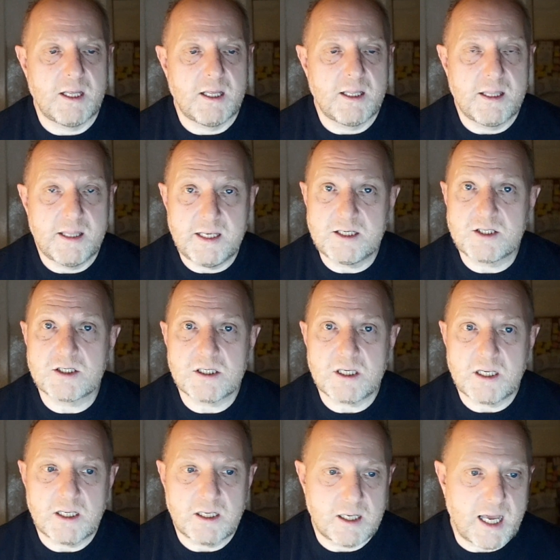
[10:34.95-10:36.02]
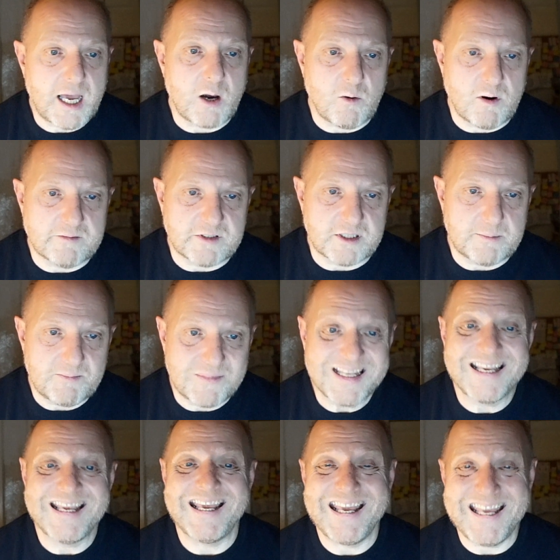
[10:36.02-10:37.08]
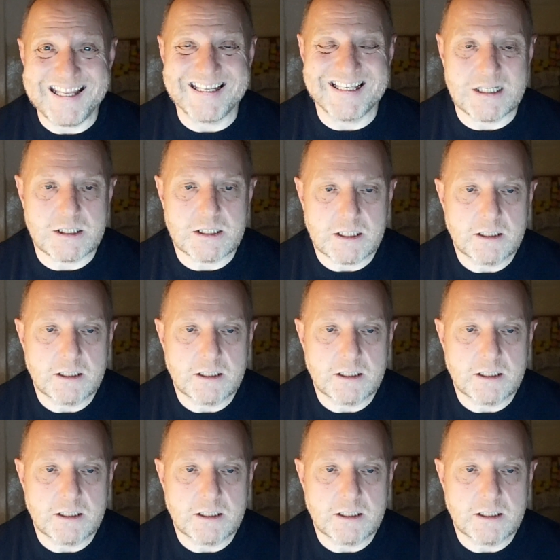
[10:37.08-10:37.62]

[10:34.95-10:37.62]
This, however, is